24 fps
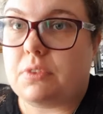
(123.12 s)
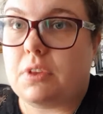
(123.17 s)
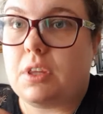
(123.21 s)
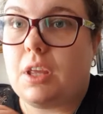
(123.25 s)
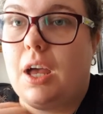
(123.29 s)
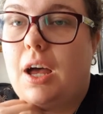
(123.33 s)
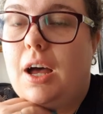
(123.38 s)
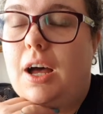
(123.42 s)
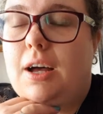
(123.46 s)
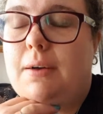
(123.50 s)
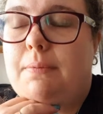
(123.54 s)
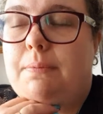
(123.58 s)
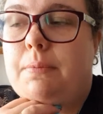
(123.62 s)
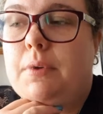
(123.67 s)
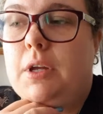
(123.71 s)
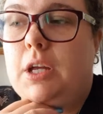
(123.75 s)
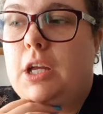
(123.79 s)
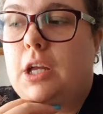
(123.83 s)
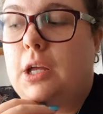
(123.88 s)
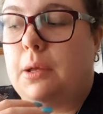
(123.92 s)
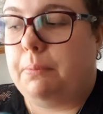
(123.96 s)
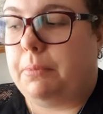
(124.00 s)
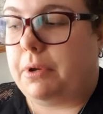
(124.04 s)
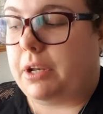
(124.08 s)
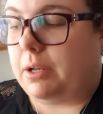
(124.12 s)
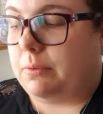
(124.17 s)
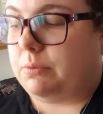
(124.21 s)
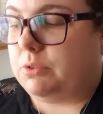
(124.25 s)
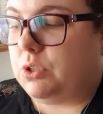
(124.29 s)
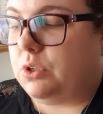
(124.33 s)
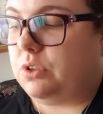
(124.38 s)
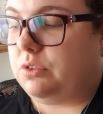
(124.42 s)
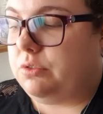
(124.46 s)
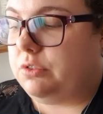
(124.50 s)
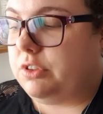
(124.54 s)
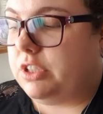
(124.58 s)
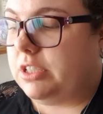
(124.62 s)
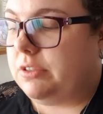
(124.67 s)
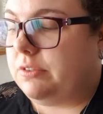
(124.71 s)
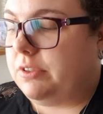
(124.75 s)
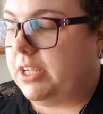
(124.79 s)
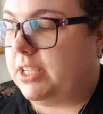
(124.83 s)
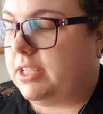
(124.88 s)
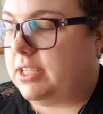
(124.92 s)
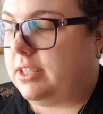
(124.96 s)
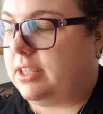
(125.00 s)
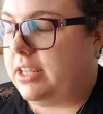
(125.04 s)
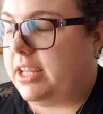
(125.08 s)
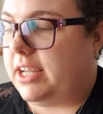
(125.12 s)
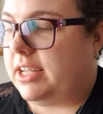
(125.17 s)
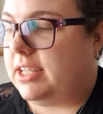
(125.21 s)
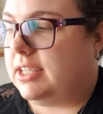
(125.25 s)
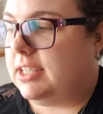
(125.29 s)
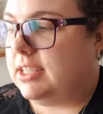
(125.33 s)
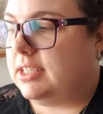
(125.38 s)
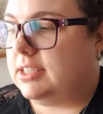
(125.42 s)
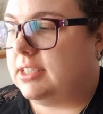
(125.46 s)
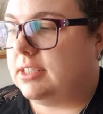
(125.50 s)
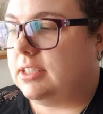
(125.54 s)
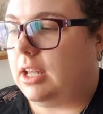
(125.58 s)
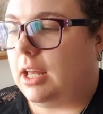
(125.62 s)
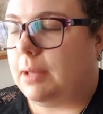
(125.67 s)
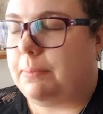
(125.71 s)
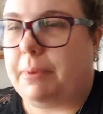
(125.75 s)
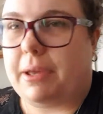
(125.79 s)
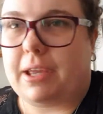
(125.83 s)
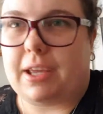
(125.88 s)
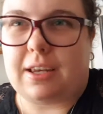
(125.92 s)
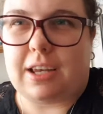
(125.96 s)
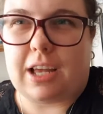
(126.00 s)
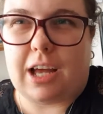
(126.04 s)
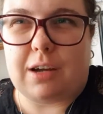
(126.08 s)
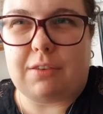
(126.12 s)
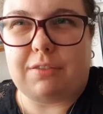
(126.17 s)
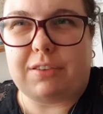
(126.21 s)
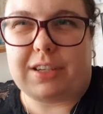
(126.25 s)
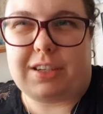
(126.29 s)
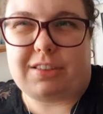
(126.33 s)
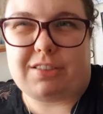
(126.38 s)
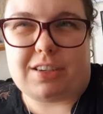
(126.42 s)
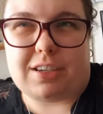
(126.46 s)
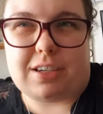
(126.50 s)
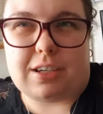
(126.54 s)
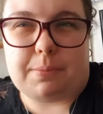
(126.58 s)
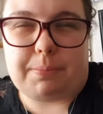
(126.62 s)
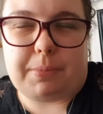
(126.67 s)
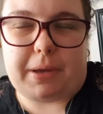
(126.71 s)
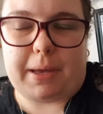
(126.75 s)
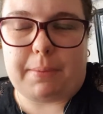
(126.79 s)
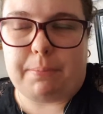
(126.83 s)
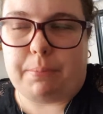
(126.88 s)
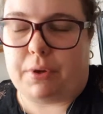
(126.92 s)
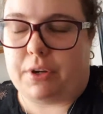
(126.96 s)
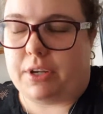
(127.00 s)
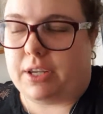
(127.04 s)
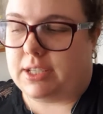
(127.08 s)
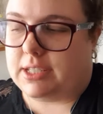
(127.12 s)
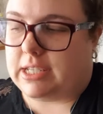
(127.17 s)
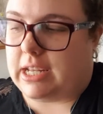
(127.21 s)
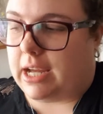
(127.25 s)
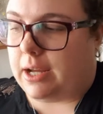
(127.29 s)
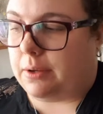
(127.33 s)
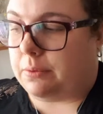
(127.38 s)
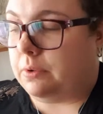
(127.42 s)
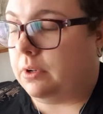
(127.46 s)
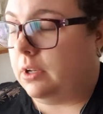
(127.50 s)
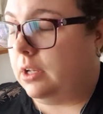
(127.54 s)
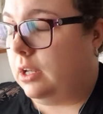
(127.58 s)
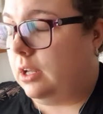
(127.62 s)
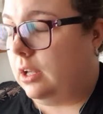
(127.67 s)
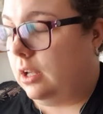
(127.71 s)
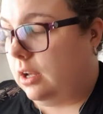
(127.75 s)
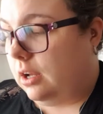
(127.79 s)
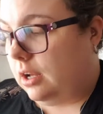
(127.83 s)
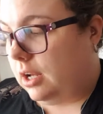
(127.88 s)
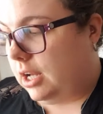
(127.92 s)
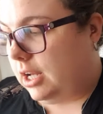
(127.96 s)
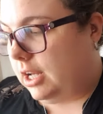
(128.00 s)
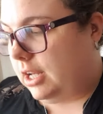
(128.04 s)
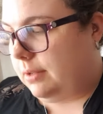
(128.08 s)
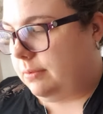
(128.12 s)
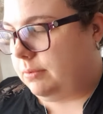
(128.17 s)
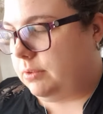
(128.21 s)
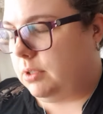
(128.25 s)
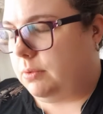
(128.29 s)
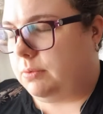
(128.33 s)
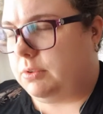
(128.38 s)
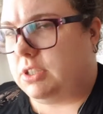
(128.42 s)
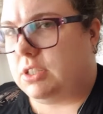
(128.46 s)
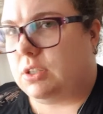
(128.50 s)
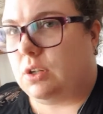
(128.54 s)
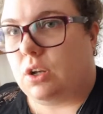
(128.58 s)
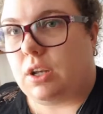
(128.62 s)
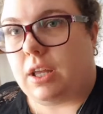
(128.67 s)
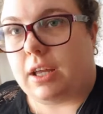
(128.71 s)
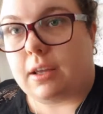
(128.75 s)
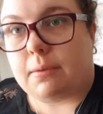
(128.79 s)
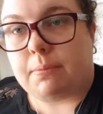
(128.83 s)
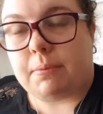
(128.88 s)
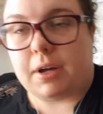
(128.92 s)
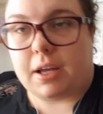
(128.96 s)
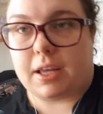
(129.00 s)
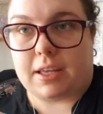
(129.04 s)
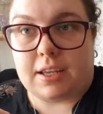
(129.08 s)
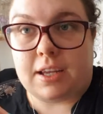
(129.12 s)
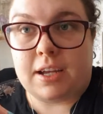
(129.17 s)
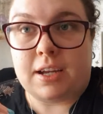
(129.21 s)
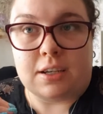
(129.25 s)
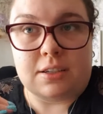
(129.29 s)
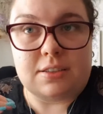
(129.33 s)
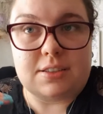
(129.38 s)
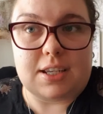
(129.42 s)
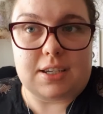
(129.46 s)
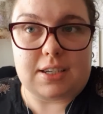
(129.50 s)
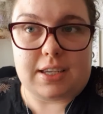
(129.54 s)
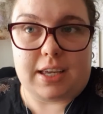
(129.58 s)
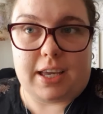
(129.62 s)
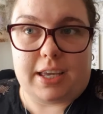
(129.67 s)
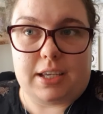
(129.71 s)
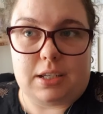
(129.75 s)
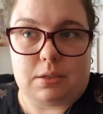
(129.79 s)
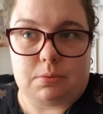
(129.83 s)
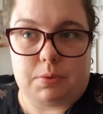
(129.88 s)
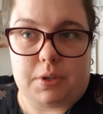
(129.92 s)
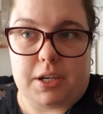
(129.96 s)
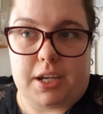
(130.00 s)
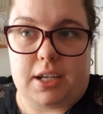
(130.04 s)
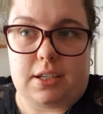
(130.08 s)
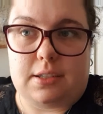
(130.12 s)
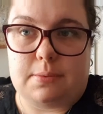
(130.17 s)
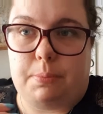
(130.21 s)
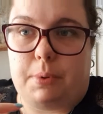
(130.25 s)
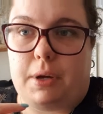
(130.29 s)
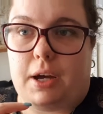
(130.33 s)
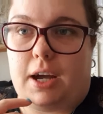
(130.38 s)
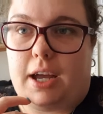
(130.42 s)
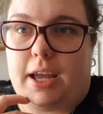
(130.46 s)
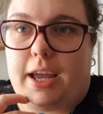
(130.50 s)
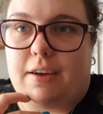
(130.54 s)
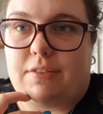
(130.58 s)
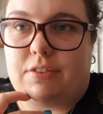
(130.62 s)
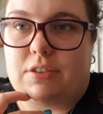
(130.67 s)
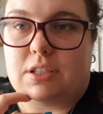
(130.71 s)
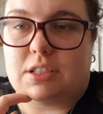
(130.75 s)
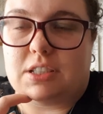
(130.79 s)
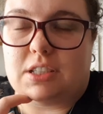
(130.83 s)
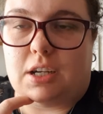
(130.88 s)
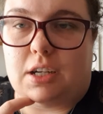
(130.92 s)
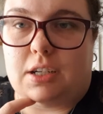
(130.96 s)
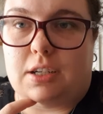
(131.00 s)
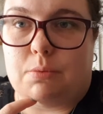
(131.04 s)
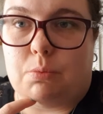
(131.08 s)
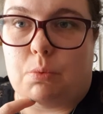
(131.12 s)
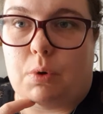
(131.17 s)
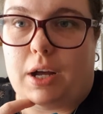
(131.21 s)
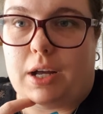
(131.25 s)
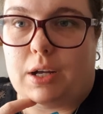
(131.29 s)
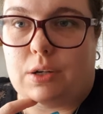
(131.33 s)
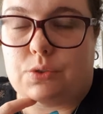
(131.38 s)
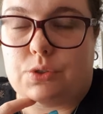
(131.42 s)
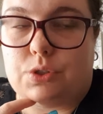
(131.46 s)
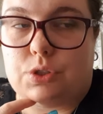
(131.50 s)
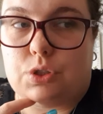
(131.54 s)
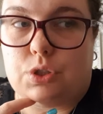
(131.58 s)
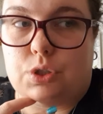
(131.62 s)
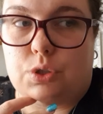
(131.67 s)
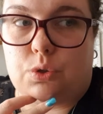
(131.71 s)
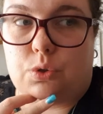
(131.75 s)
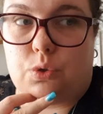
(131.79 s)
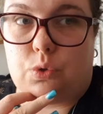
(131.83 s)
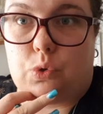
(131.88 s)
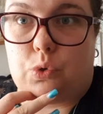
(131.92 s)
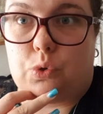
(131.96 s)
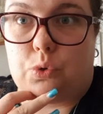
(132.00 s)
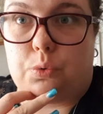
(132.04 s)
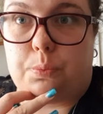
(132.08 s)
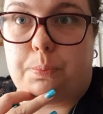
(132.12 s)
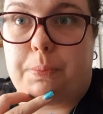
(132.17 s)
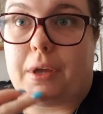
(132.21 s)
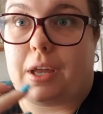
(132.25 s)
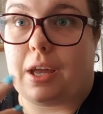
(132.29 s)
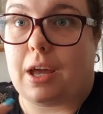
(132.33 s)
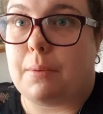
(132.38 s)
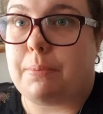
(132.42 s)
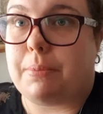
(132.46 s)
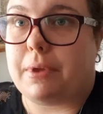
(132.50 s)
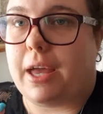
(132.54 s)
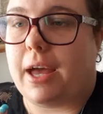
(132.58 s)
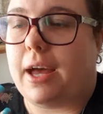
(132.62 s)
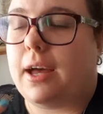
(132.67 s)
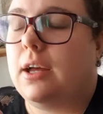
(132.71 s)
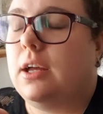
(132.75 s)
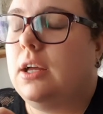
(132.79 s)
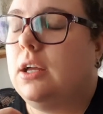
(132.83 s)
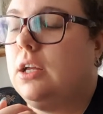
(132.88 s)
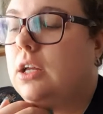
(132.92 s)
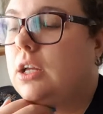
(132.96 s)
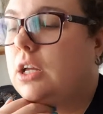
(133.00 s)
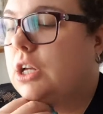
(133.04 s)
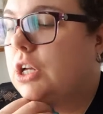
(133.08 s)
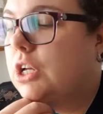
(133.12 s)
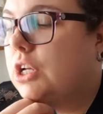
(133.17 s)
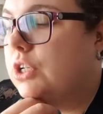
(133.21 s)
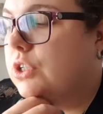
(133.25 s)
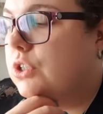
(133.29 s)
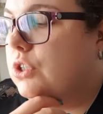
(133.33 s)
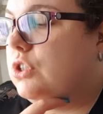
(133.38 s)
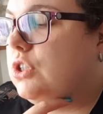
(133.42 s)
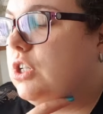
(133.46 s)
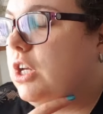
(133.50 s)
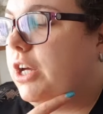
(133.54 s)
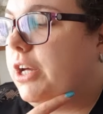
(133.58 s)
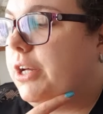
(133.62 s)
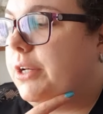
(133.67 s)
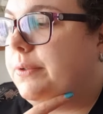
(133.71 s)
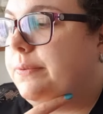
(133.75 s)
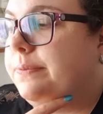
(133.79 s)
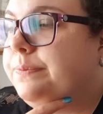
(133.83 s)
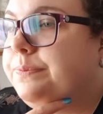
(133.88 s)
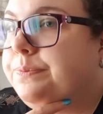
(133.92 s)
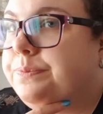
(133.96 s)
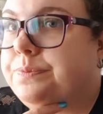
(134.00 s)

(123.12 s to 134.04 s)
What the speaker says: But I'm sort of rereading this, like picking up, rereading a bit, putting it down. So it's not like my dedicated read, but I haven't decided what else to pick up yet. So